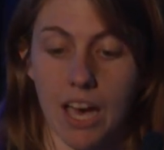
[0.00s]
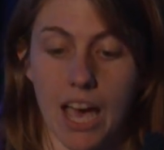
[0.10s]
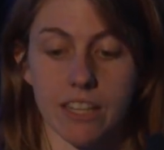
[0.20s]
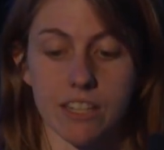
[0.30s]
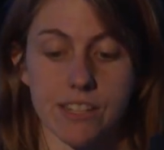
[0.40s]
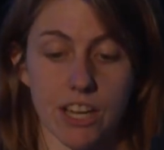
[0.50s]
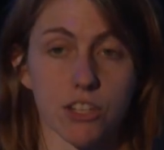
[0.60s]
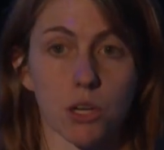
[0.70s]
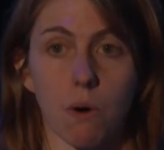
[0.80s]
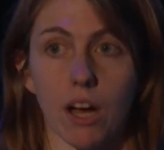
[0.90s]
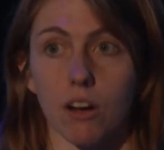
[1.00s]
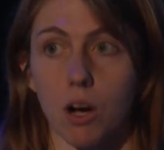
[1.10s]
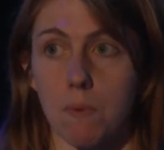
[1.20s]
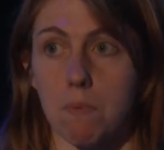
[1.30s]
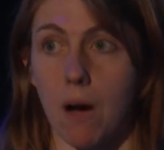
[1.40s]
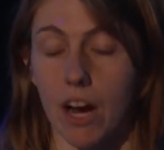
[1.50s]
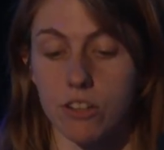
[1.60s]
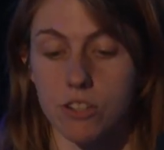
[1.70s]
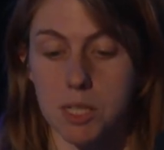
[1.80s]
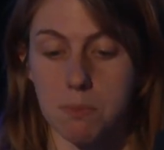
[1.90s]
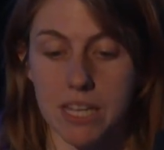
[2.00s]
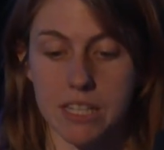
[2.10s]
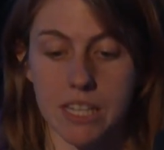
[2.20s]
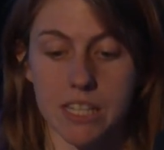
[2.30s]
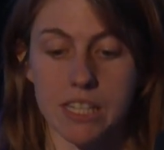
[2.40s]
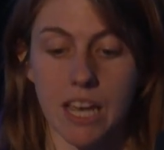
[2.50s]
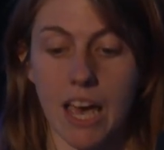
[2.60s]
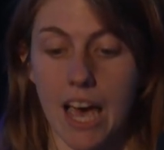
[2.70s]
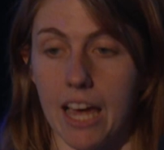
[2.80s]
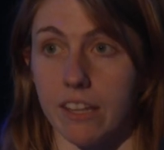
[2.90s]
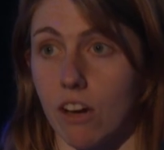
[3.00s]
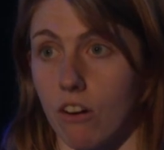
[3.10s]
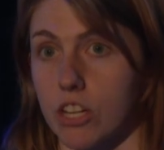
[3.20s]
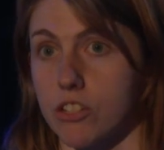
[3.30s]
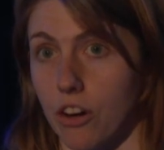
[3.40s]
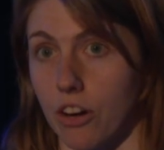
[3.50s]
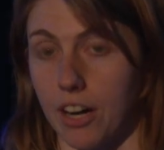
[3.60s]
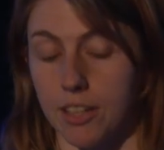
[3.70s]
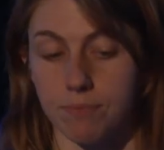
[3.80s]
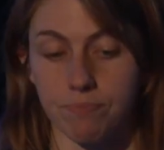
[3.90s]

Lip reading: and this is actually quite a common migratory species, and the orange ochre.